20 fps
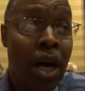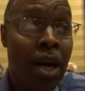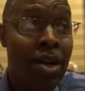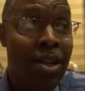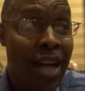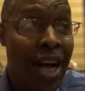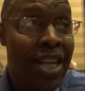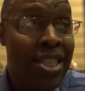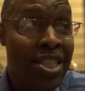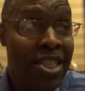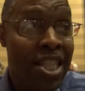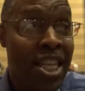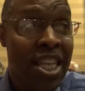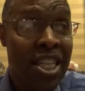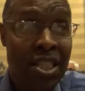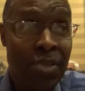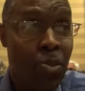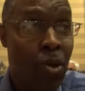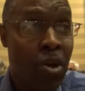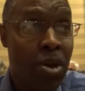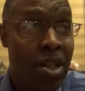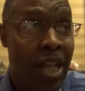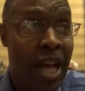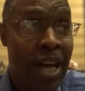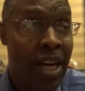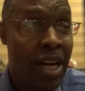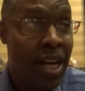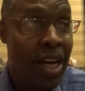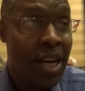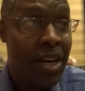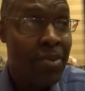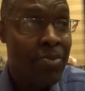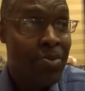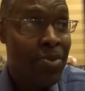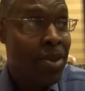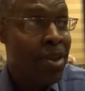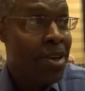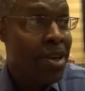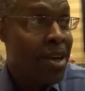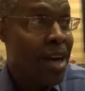Well, I'd say it's more like
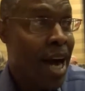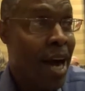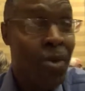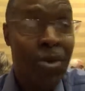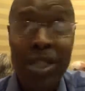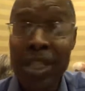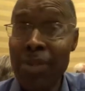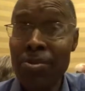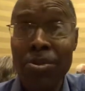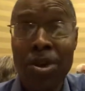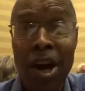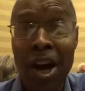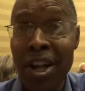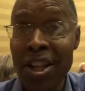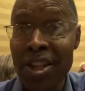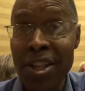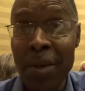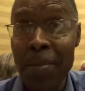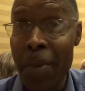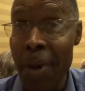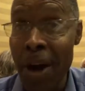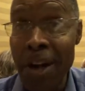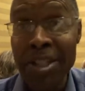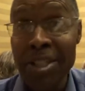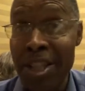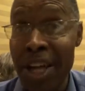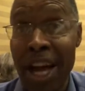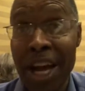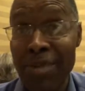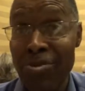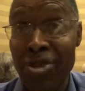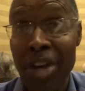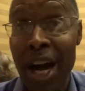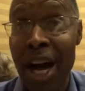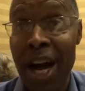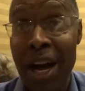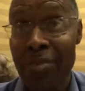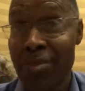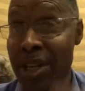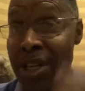I wouldn't even call it a part-time
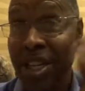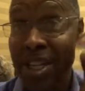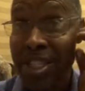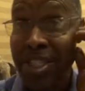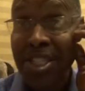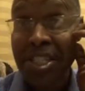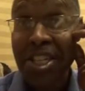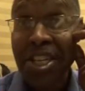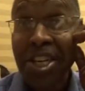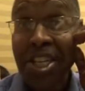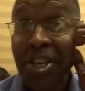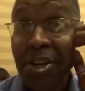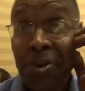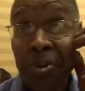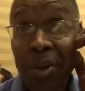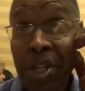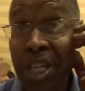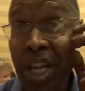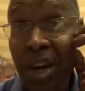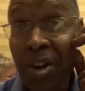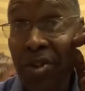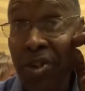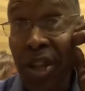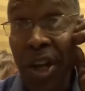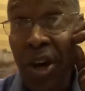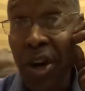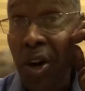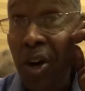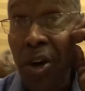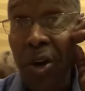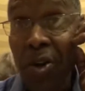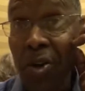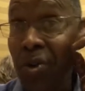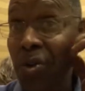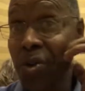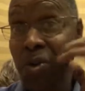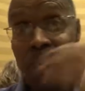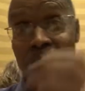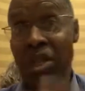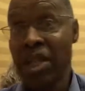job because we don't know
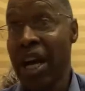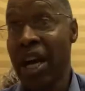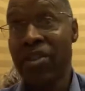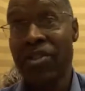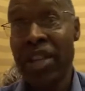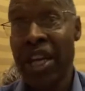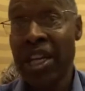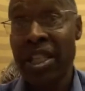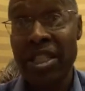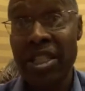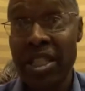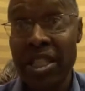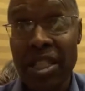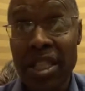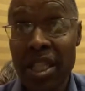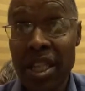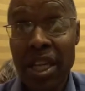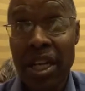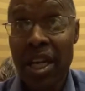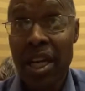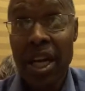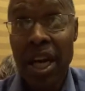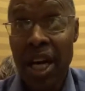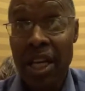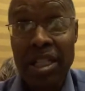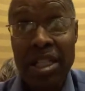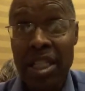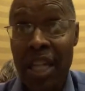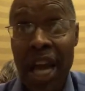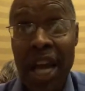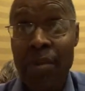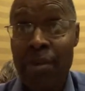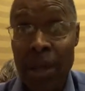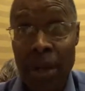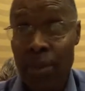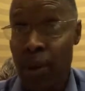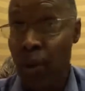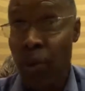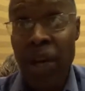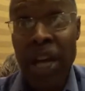when our next
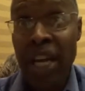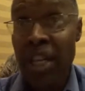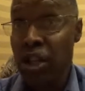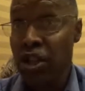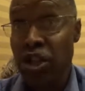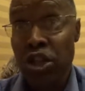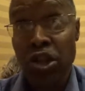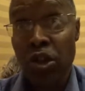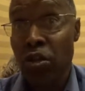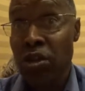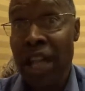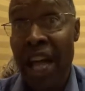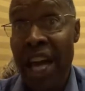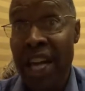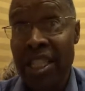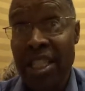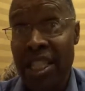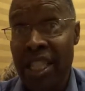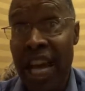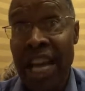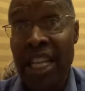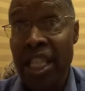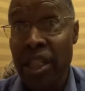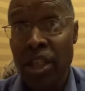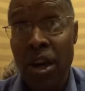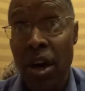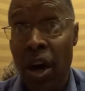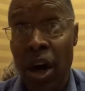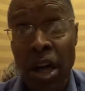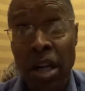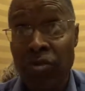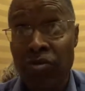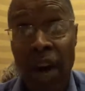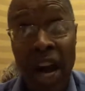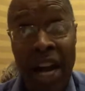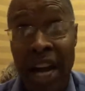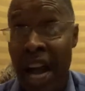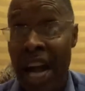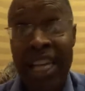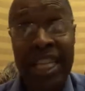assignment, I mean, we had a show last night at the Hard
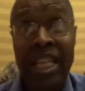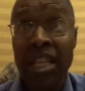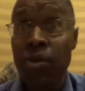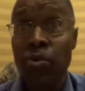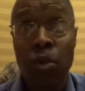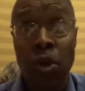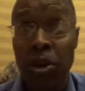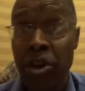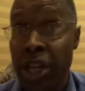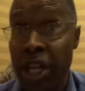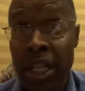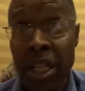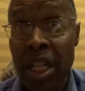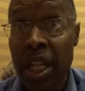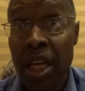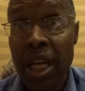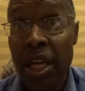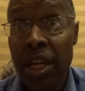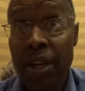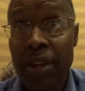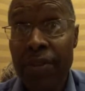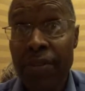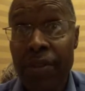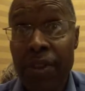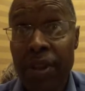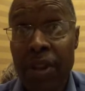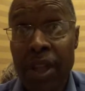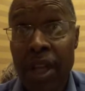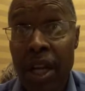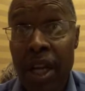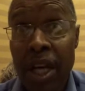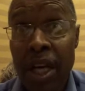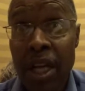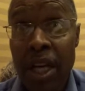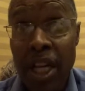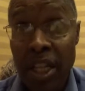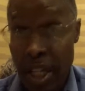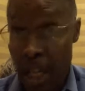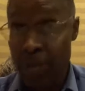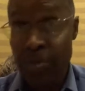Rock. I didn't work it.
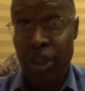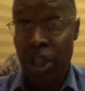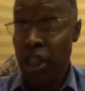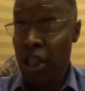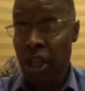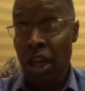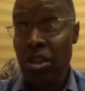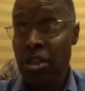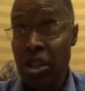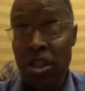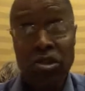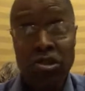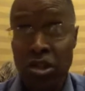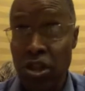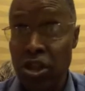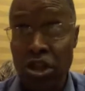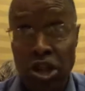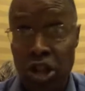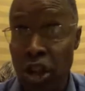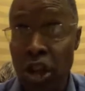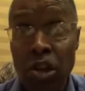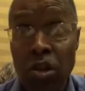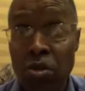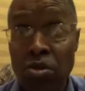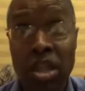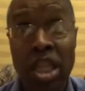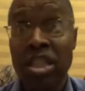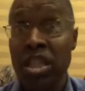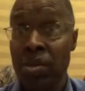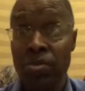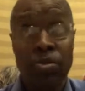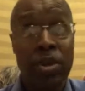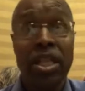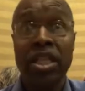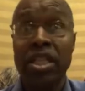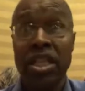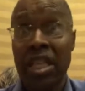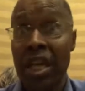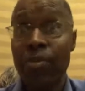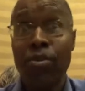And just because there's a show doesn't
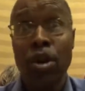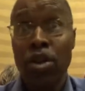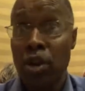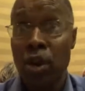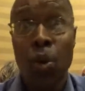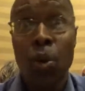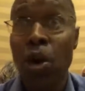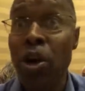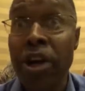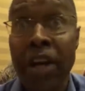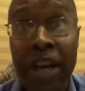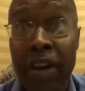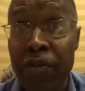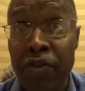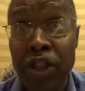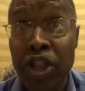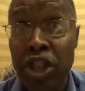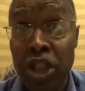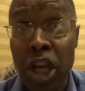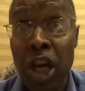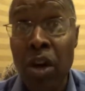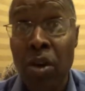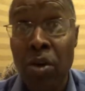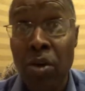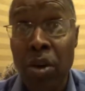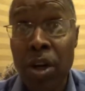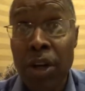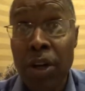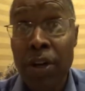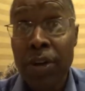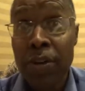mean that I'm going to work every show.